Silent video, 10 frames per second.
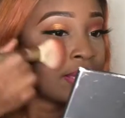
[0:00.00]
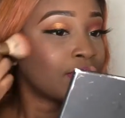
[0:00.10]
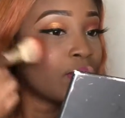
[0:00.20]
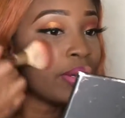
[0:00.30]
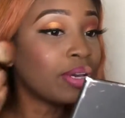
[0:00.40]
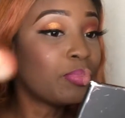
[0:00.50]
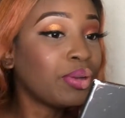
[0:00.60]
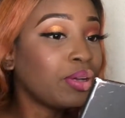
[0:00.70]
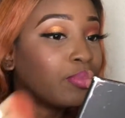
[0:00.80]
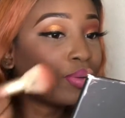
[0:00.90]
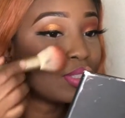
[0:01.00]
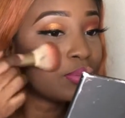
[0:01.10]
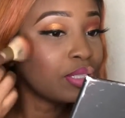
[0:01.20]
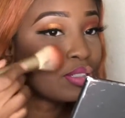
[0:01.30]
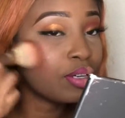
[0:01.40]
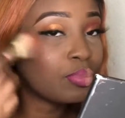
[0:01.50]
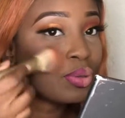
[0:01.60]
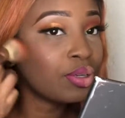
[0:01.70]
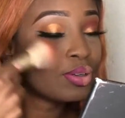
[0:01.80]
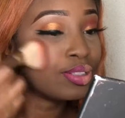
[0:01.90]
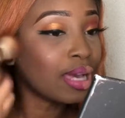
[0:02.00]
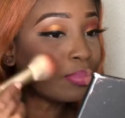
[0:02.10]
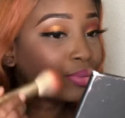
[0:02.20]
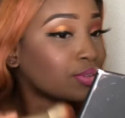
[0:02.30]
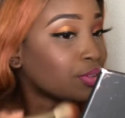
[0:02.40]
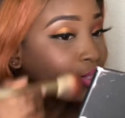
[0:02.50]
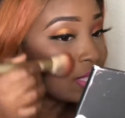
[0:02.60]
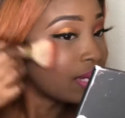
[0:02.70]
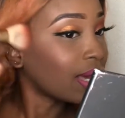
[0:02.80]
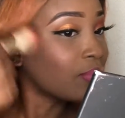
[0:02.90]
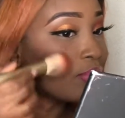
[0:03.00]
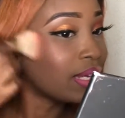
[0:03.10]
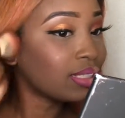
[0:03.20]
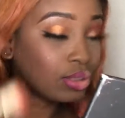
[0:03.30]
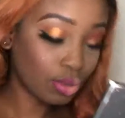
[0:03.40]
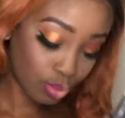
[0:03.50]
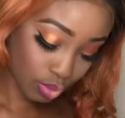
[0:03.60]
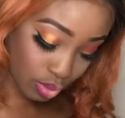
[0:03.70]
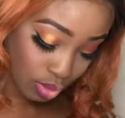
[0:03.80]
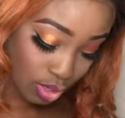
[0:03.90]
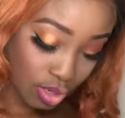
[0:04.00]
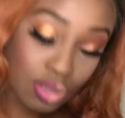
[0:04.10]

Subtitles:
So when you're putting your blush, make sure you put it on the apples of your cheek and blend it upwards.